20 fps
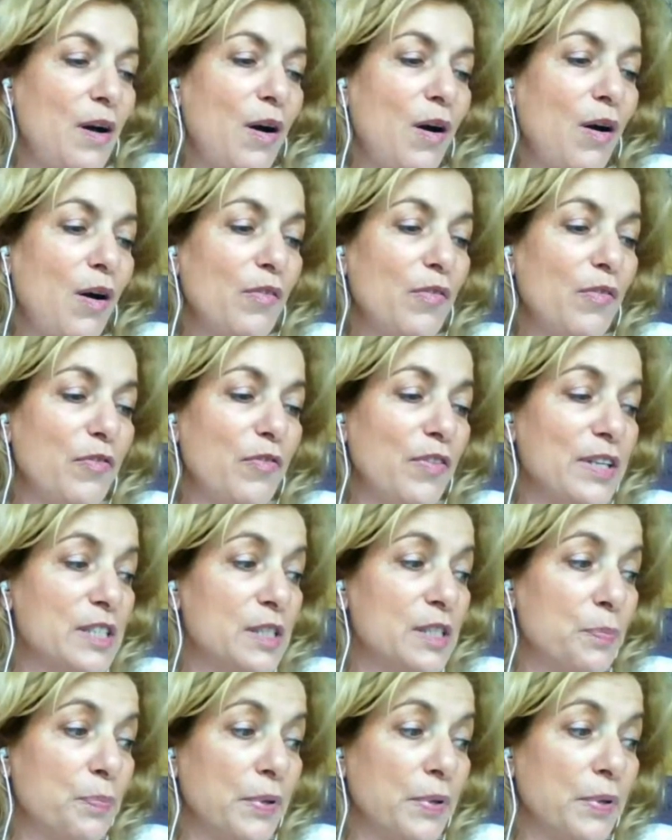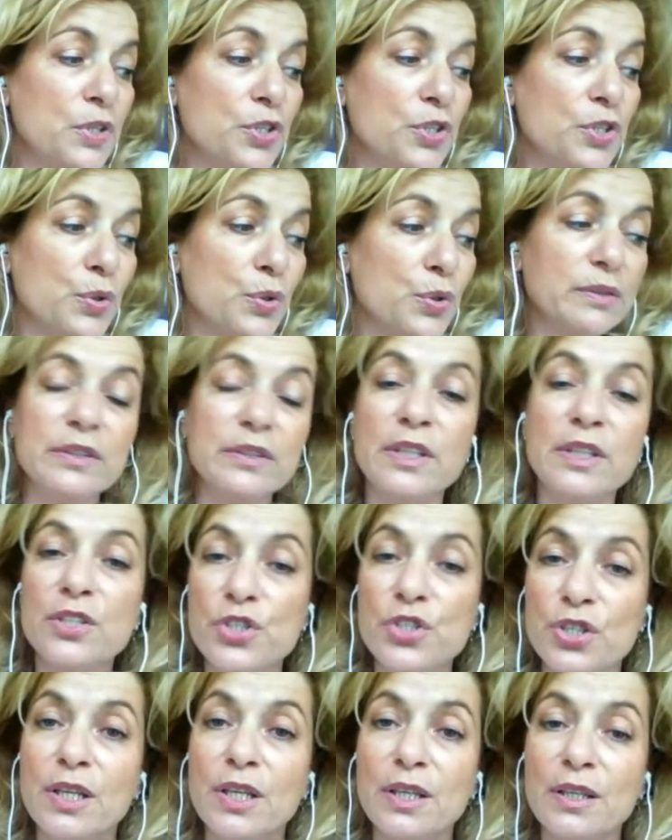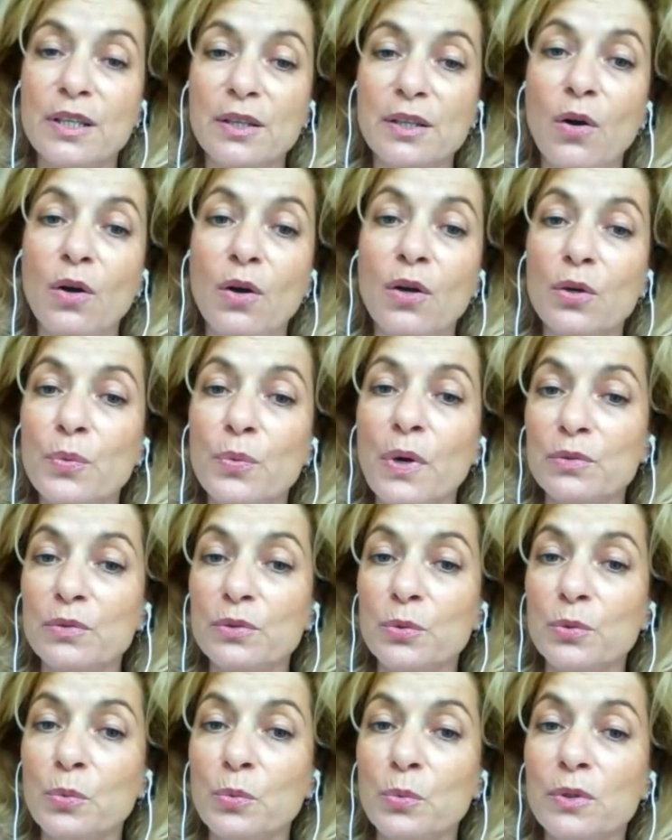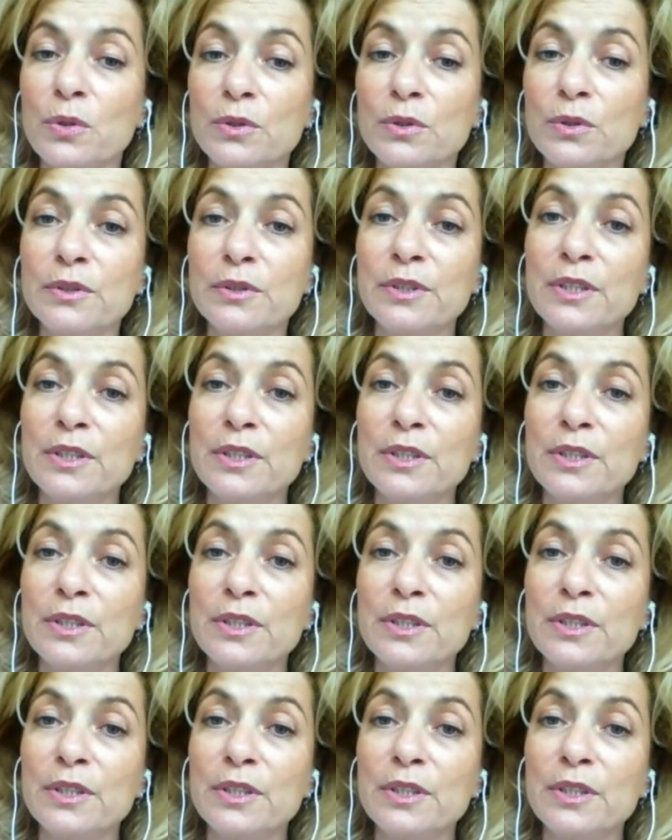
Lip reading: of spiritual teaching all around the world.